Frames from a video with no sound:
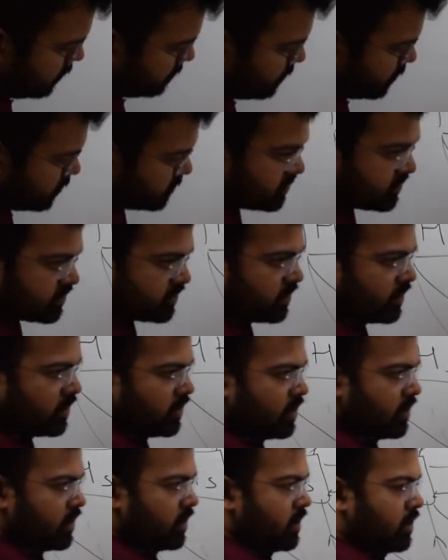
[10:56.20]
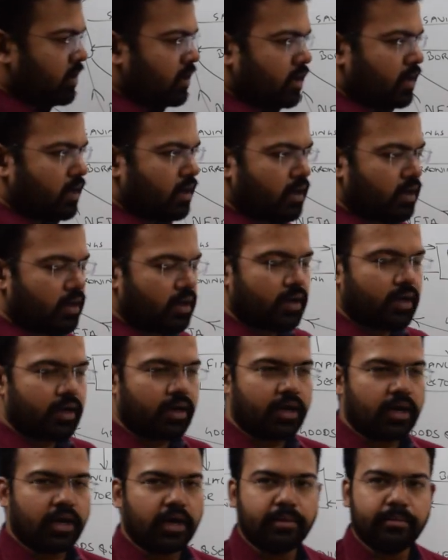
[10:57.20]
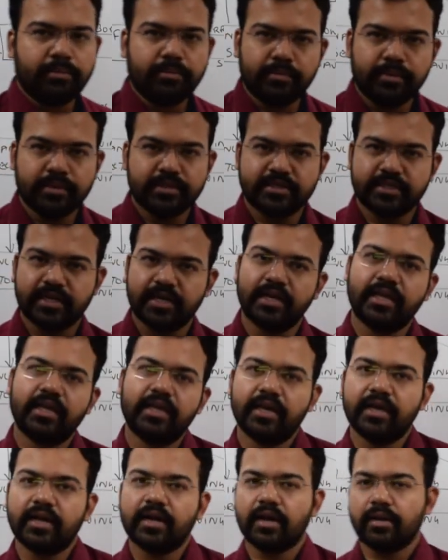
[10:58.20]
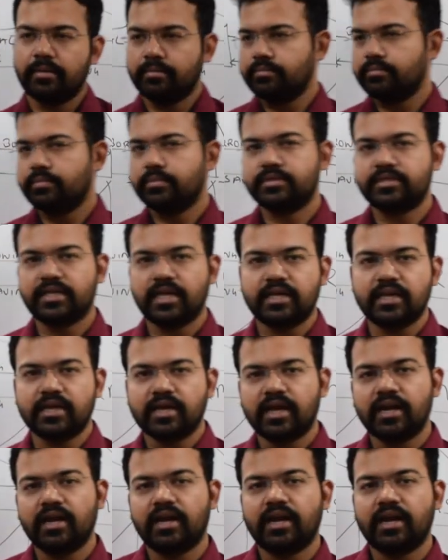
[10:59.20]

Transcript: suppose I'm standing here, I'm taking a